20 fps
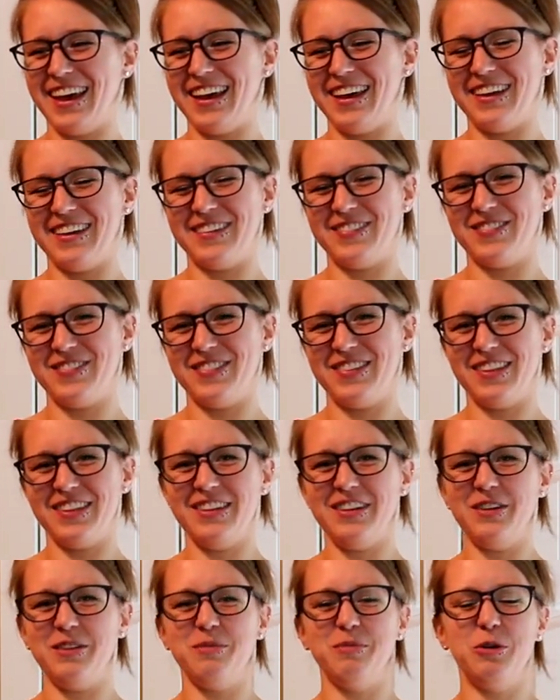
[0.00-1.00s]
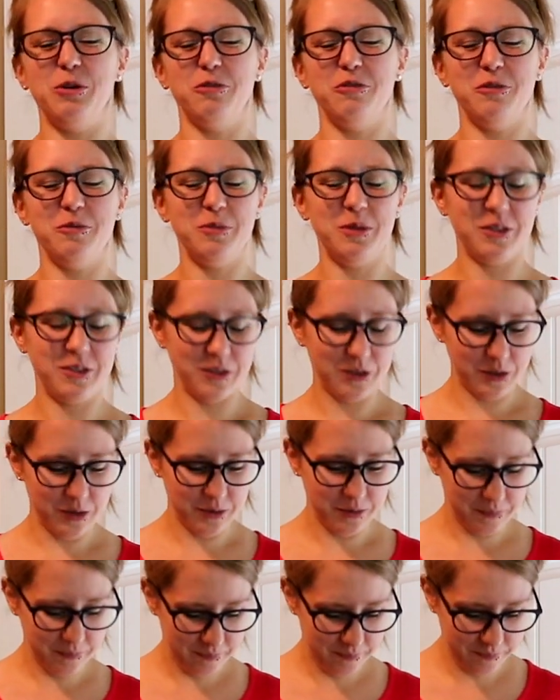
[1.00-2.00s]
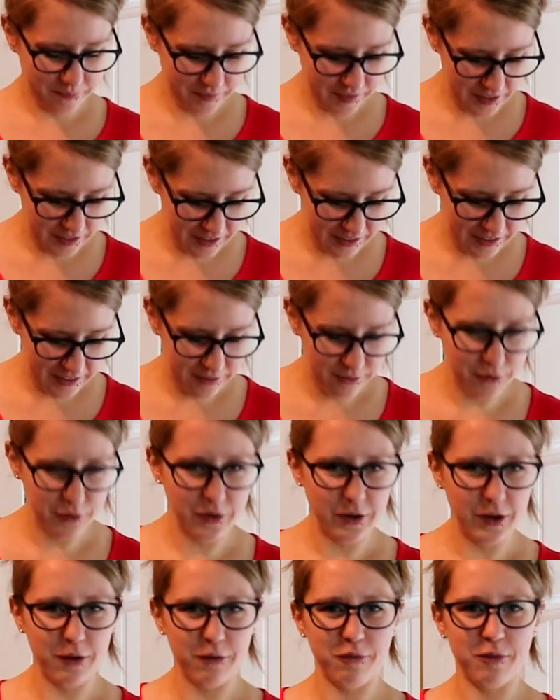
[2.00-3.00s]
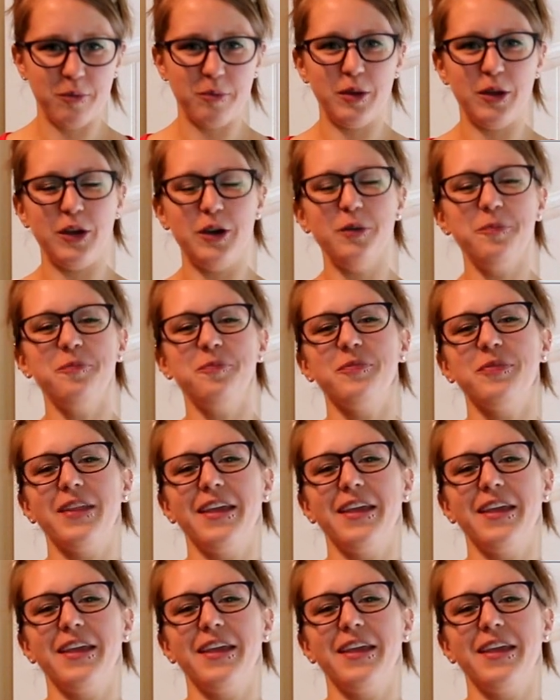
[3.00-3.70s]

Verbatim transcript: The little movie musical, if you're not familiar.